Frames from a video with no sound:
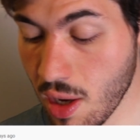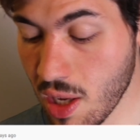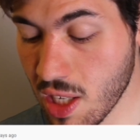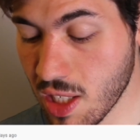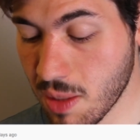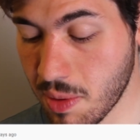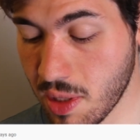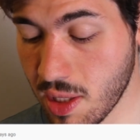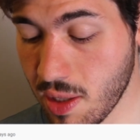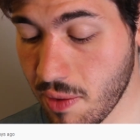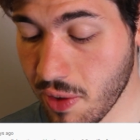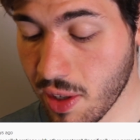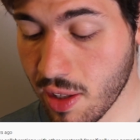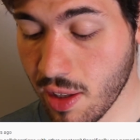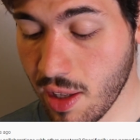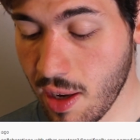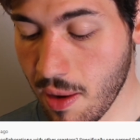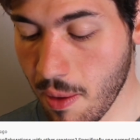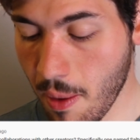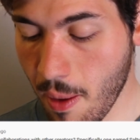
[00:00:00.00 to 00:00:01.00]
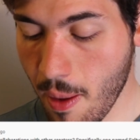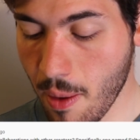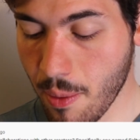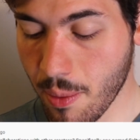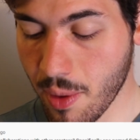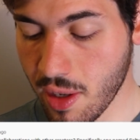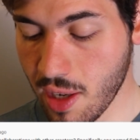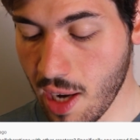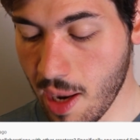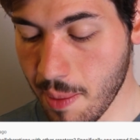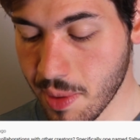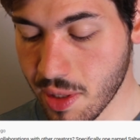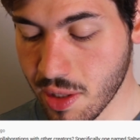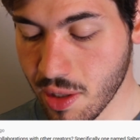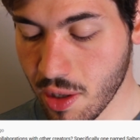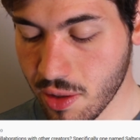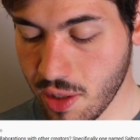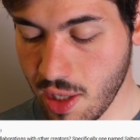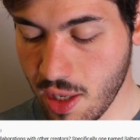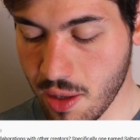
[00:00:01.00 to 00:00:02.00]
specifically one named
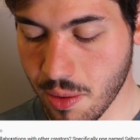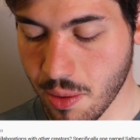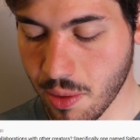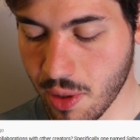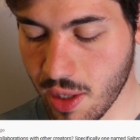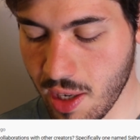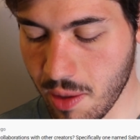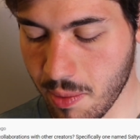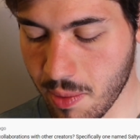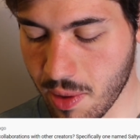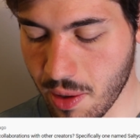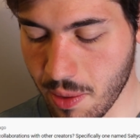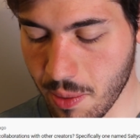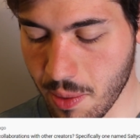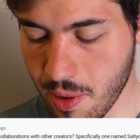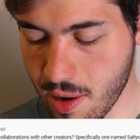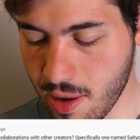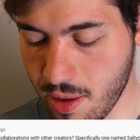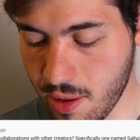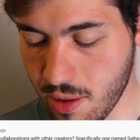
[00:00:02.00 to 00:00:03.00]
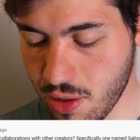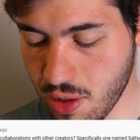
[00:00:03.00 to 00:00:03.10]
Salty Cool Kid 101?